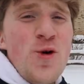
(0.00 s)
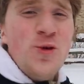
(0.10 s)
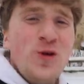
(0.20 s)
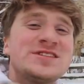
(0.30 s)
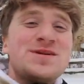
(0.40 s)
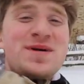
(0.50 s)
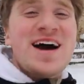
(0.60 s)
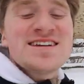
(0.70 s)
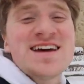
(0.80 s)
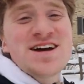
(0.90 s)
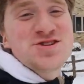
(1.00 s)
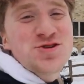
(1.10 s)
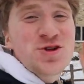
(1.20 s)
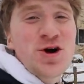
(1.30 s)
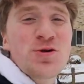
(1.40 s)
What's up guys? Hey, it's
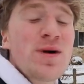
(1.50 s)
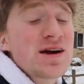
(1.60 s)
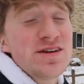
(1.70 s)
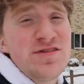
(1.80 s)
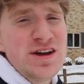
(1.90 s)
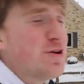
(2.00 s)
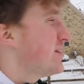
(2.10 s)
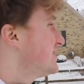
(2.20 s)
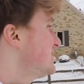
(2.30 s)
Joe Clark. We're back in the video and